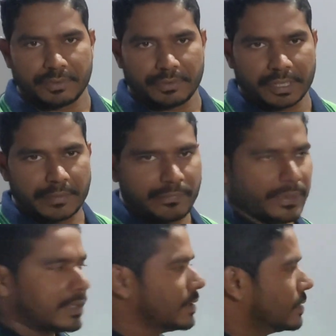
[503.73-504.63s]
Okay,
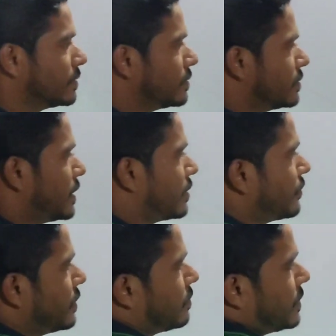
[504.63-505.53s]
that
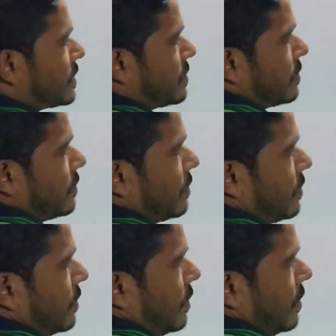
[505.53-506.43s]
one is
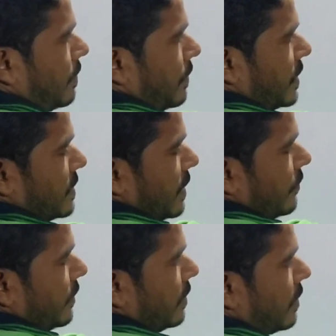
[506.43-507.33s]
upper
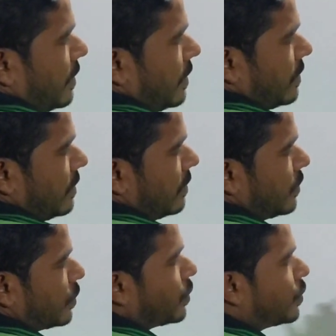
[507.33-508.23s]
side one and the
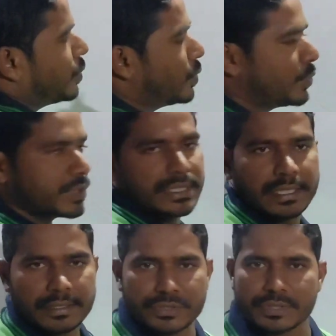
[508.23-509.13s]
lower
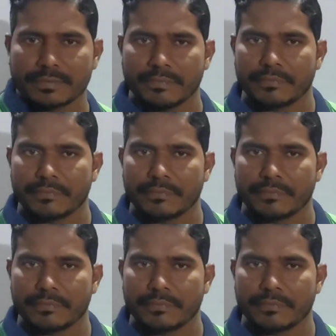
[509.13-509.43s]
side region.